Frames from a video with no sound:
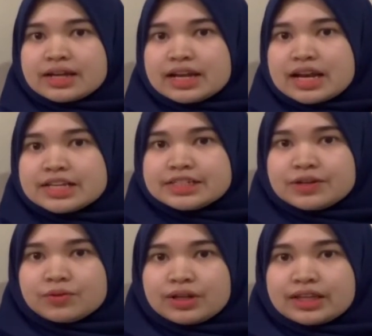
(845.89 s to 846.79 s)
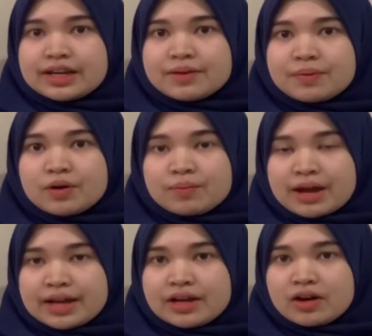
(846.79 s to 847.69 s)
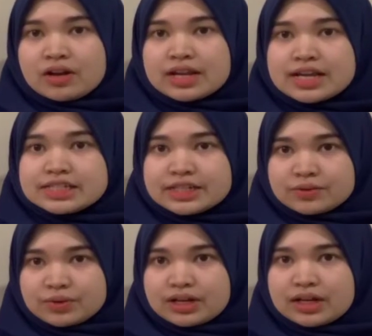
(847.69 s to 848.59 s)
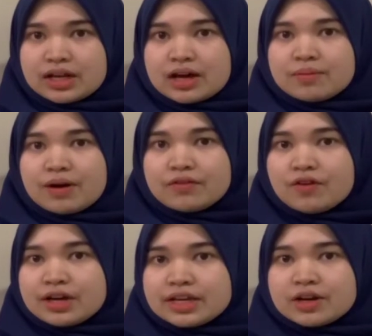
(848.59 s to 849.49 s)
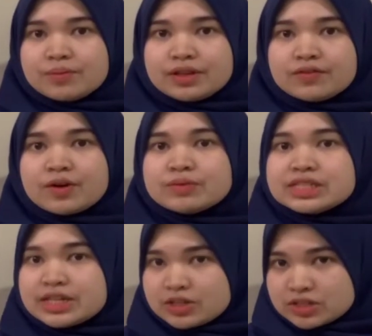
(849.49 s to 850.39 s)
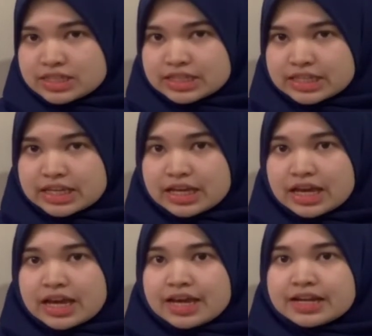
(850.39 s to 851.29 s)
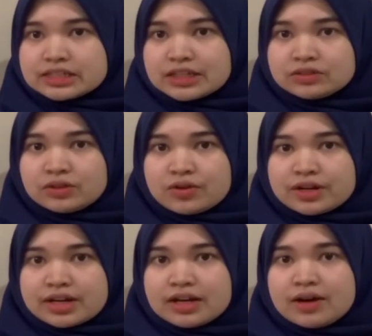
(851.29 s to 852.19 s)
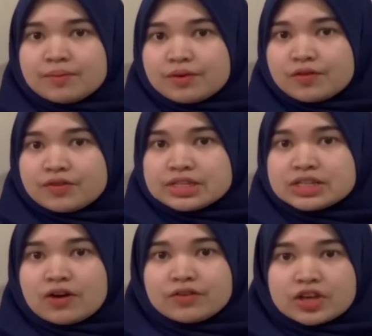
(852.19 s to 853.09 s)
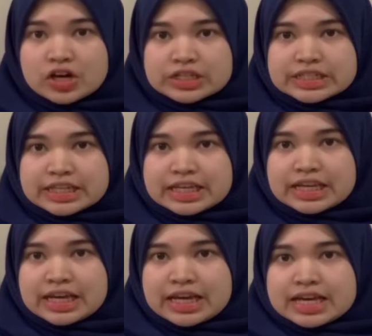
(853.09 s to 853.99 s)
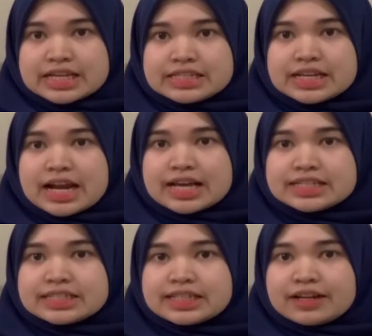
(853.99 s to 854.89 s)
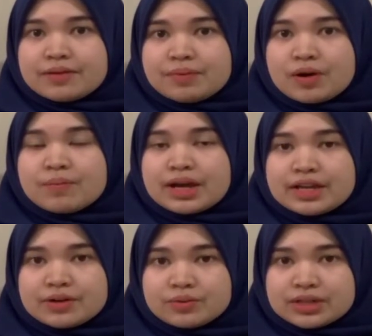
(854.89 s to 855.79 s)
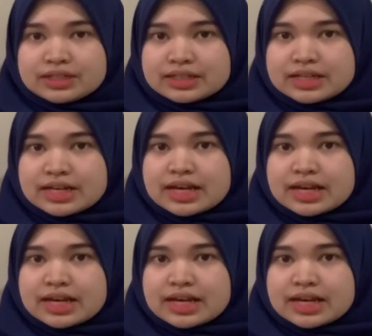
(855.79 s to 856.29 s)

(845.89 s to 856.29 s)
The Lake Shinhua tidal power plant on Lake Shinhua, about 4 km from Shinhui City in the South Korea province of Gyeonggi, is the largest tidal power plant in the world.